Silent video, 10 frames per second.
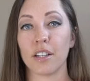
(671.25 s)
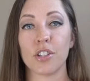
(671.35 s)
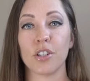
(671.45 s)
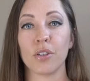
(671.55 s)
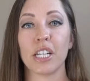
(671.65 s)

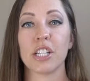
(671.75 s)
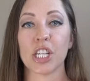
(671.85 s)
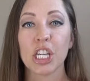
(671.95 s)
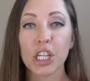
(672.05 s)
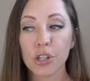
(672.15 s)
too. It is a
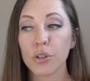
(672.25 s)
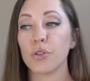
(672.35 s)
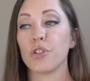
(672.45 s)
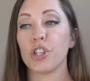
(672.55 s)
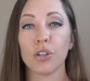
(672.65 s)

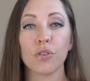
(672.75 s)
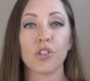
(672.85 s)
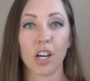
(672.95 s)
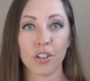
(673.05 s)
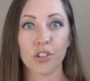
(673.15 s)

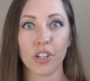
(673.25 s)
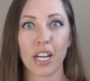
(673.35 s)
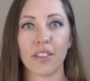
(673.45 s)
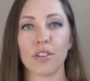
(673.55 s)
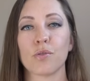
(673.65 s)
huge country,
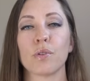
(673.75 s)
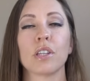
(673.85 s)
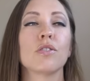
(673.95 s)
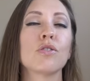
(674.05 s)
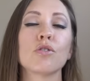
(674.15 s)
and there's
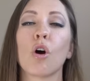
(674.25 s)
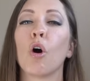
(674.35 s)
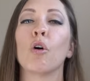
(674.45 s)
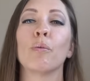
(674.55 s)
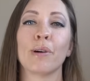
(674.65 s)
really
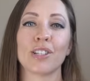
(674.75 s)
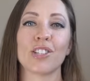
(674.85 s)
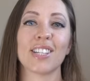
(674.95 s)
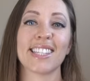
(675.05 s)
so much to